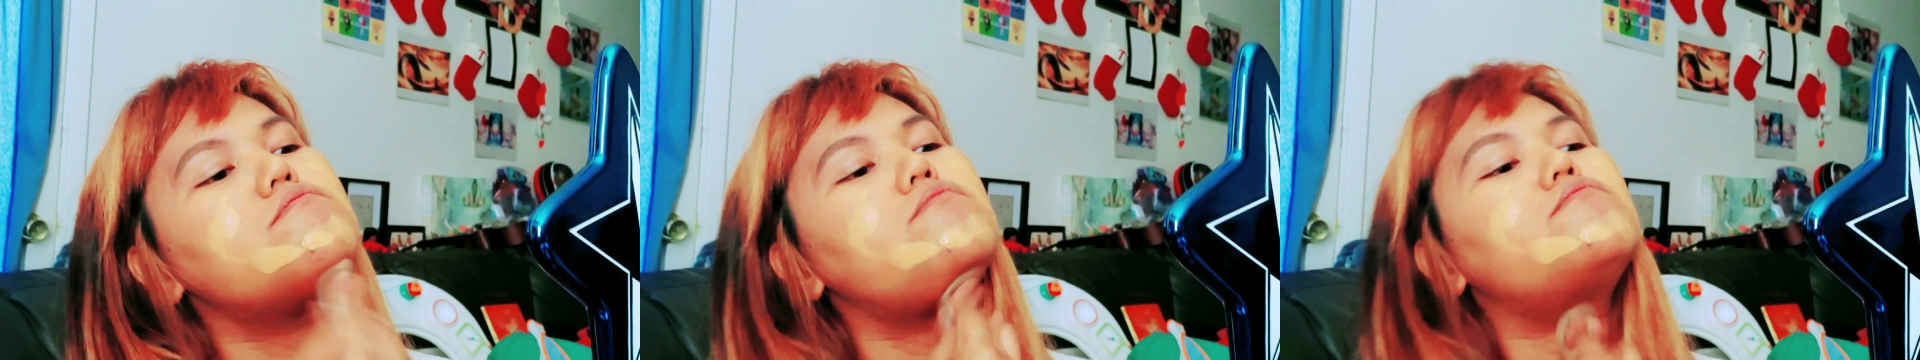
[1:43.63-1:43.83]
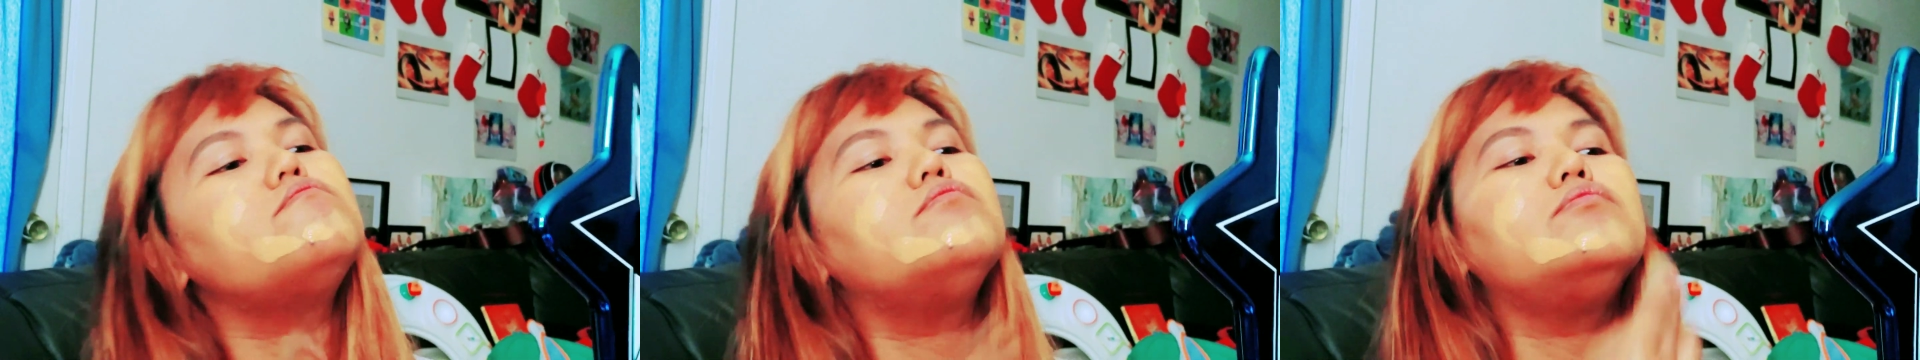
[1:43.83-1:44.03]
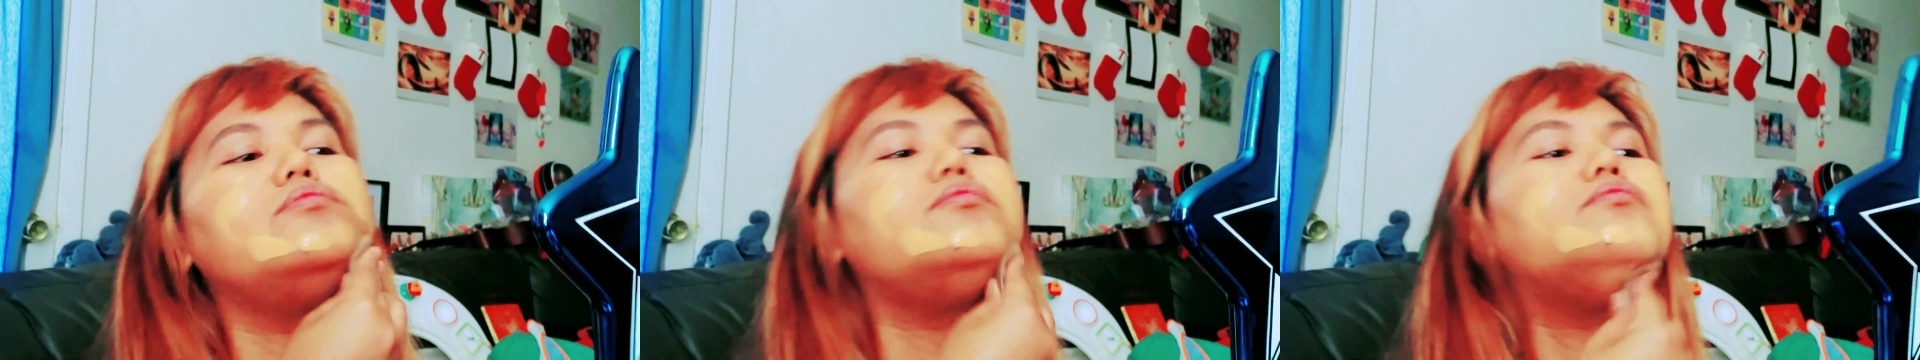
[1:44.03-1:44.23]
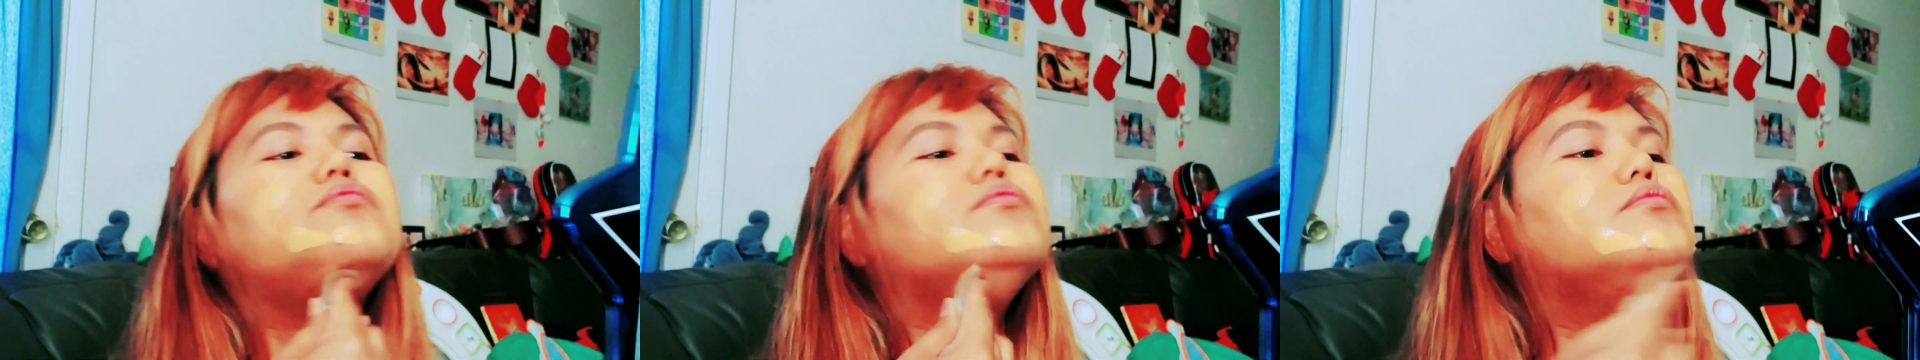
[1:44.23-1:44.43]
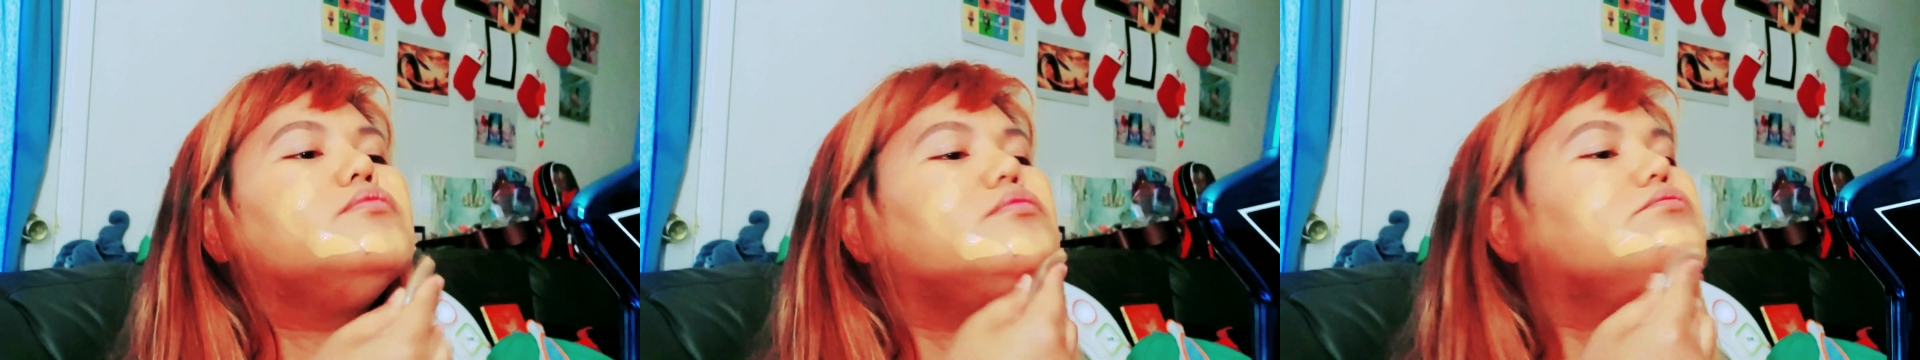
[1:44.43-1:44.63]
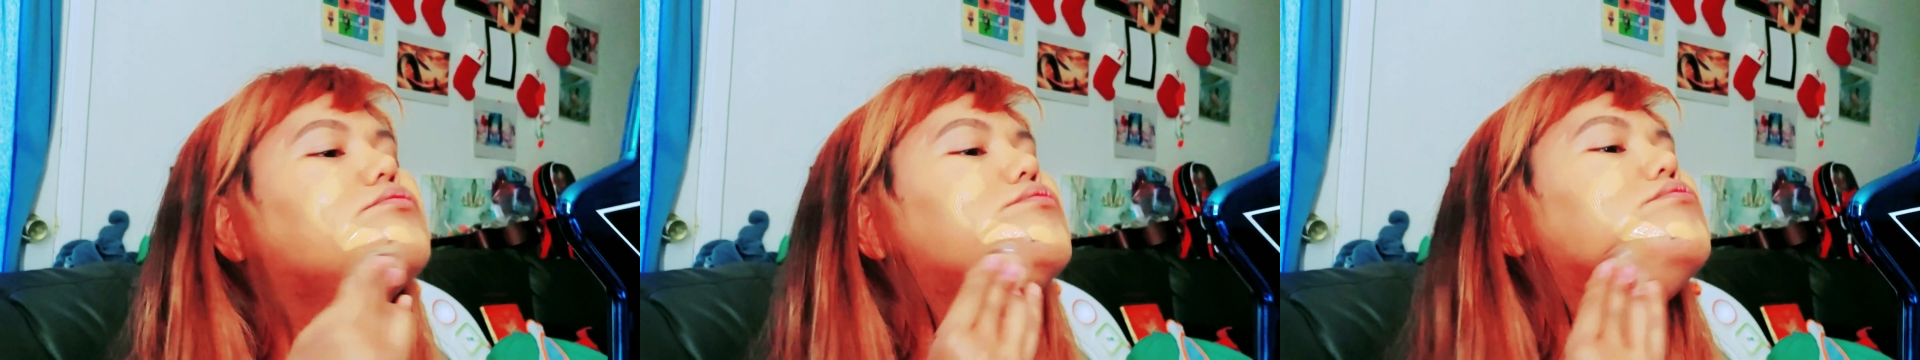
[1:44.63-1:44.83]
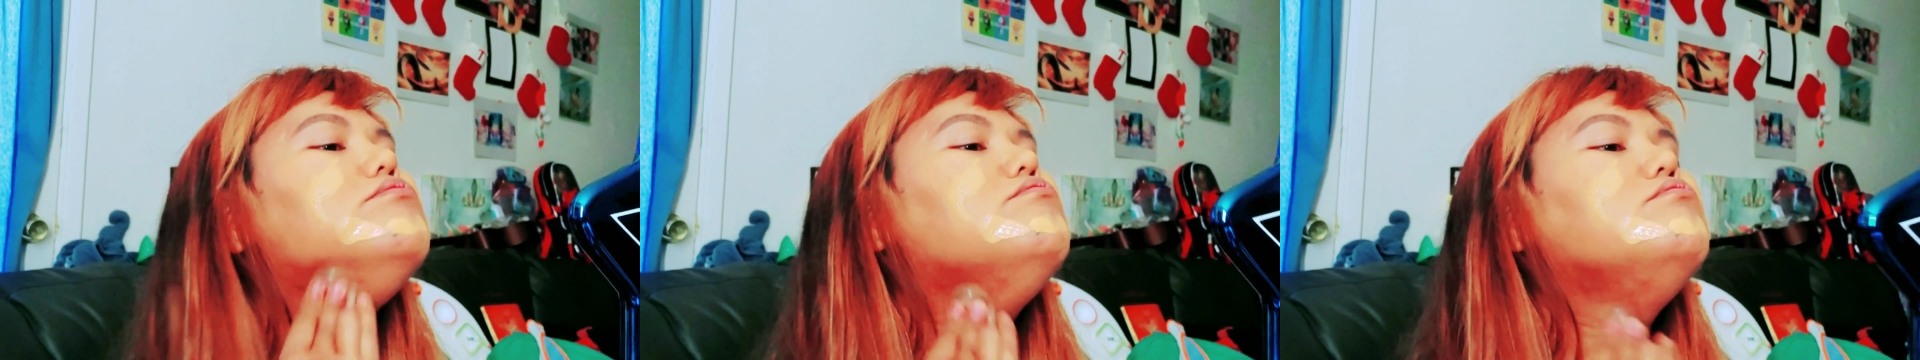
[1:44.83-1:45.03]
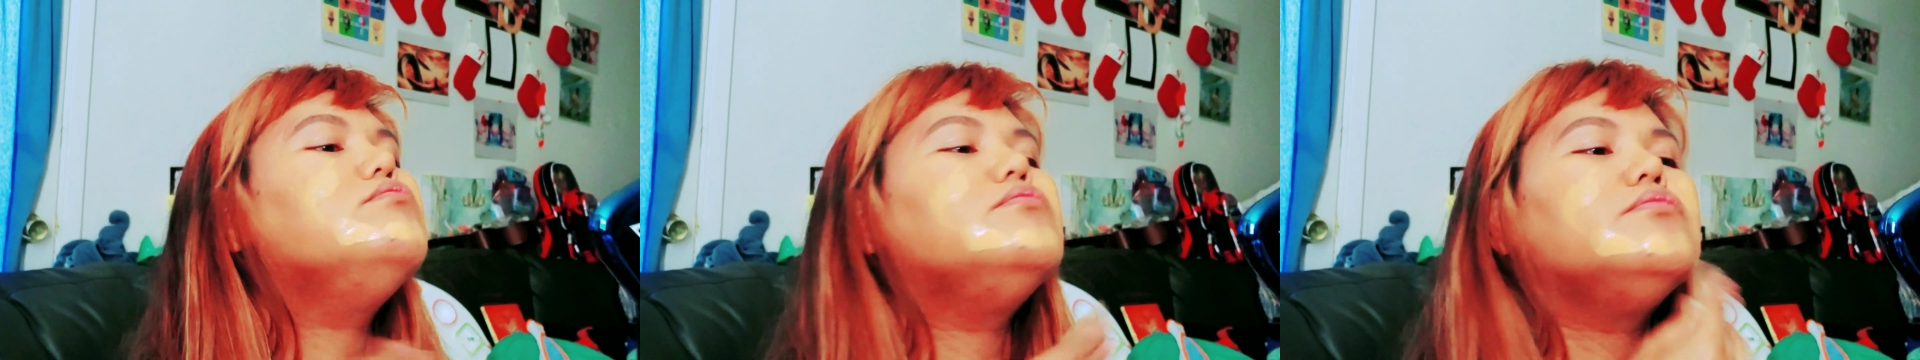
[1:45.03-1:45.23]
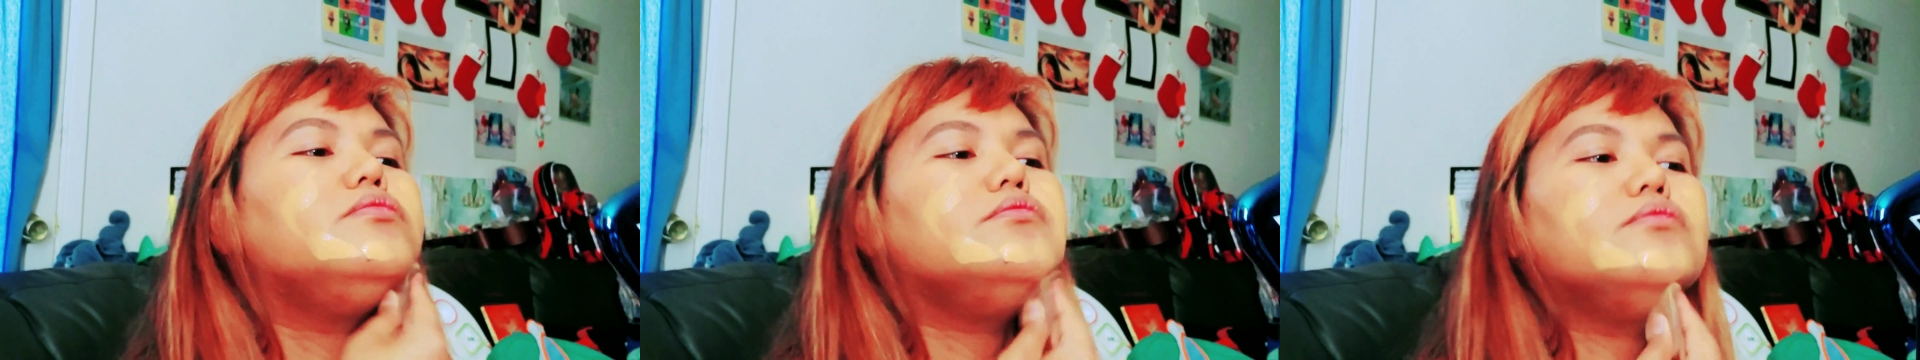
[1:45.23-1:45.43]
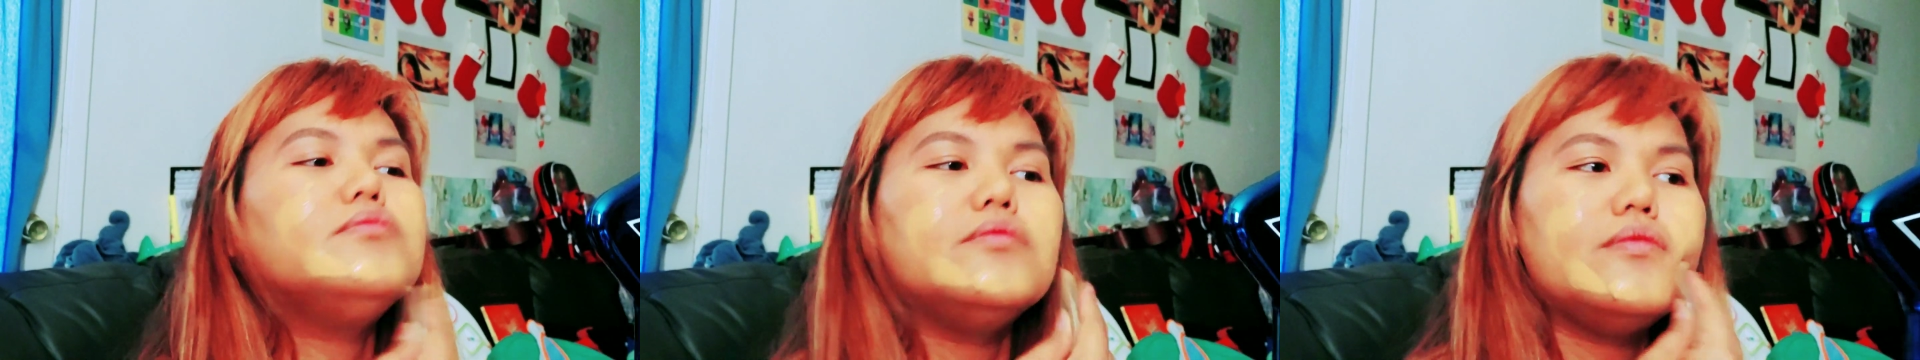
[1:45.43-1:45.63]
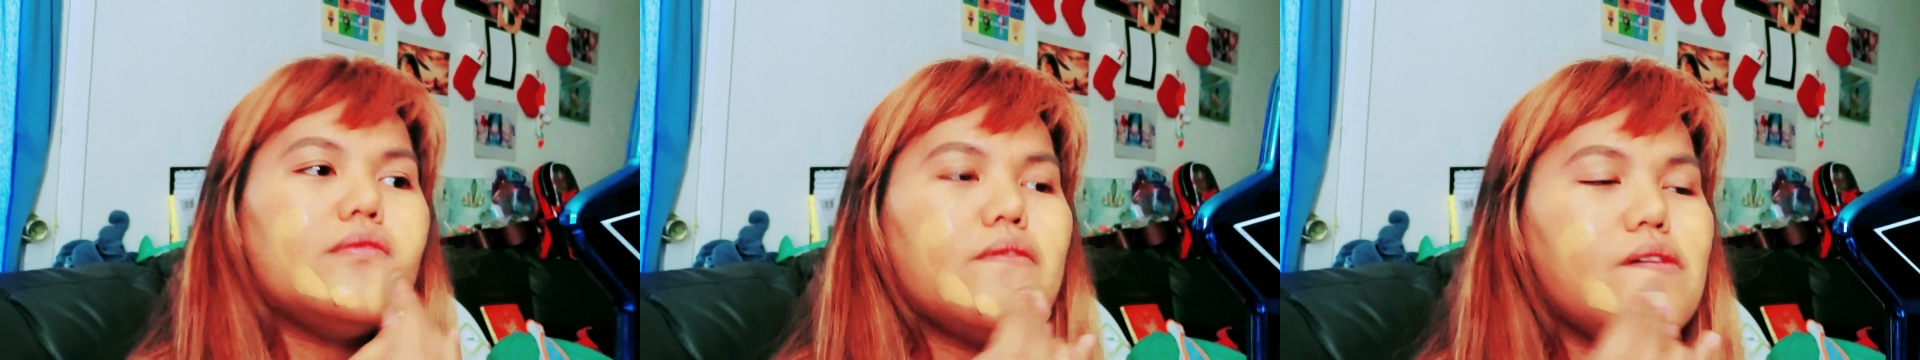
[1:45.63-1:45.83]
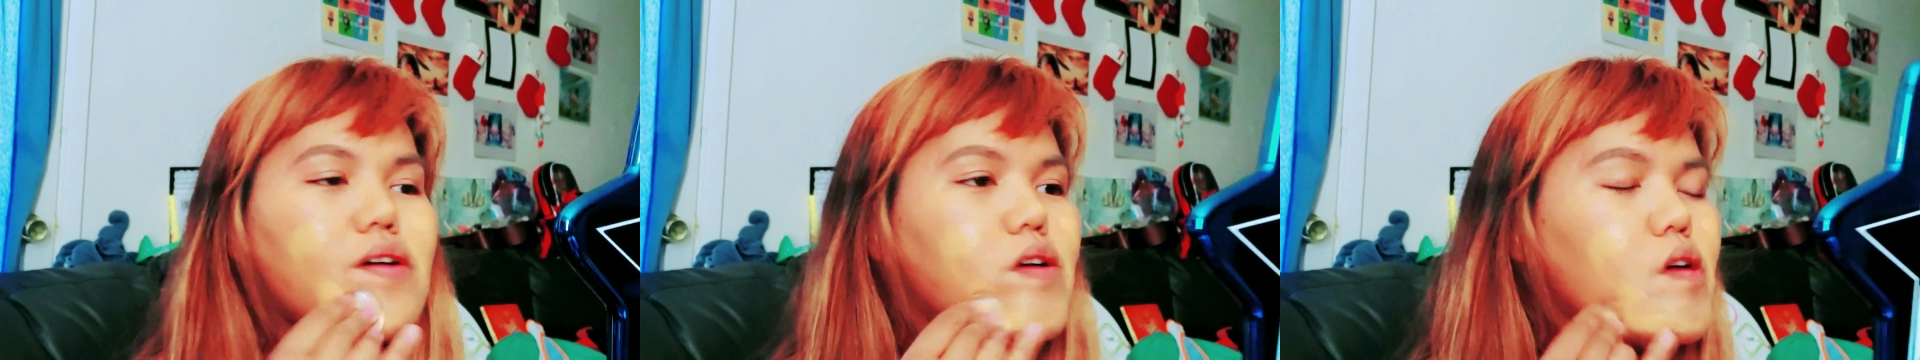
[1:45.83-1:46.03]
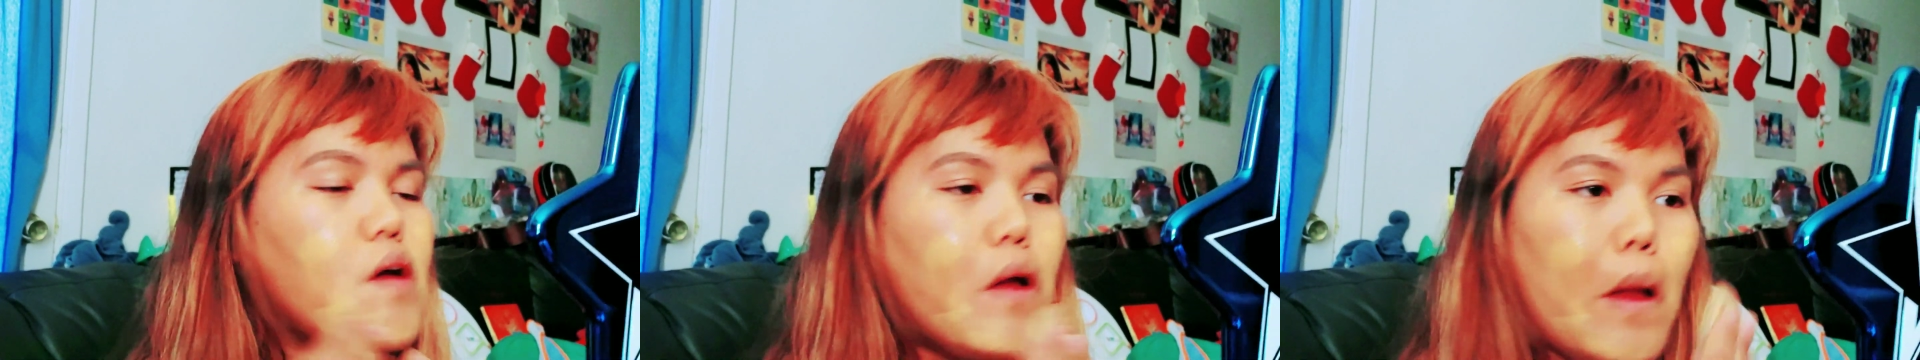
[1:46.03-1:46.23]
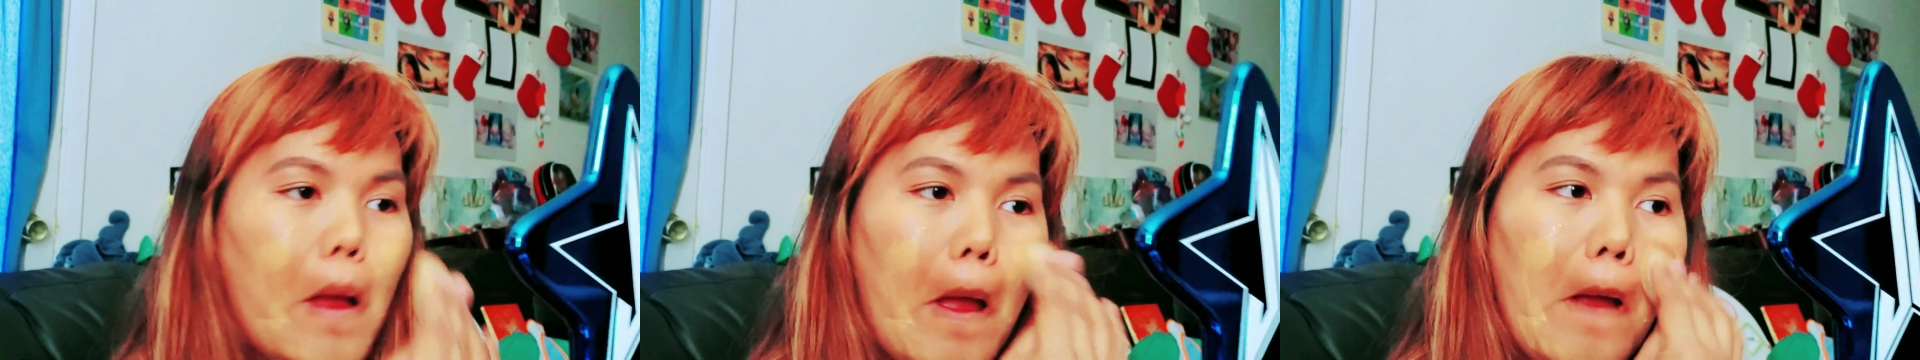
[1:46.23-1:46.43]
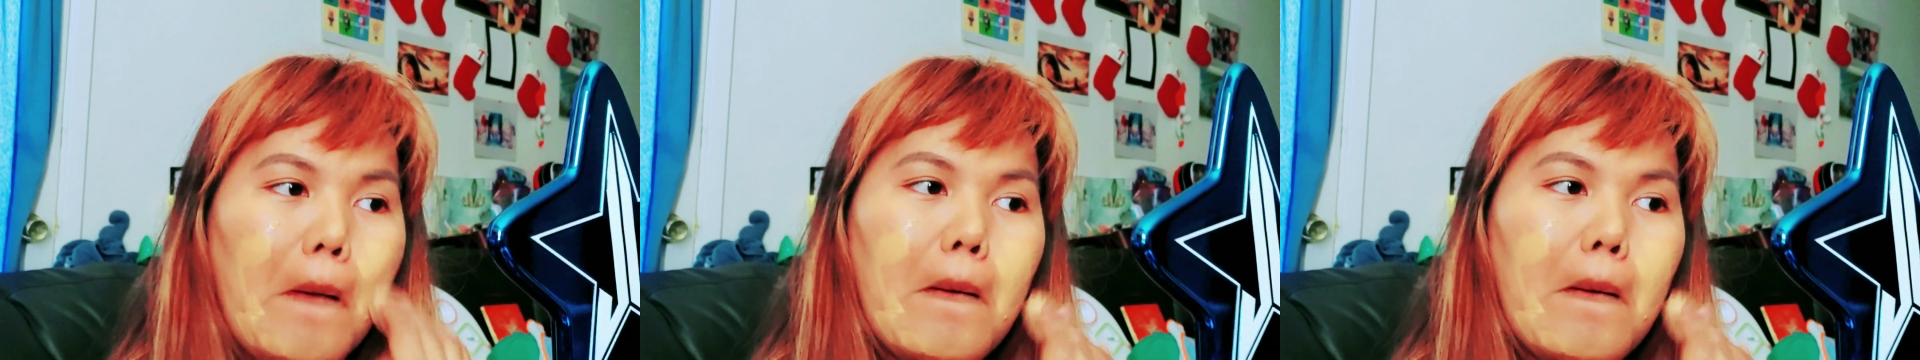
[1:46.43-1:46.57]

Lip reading: I really had a hard time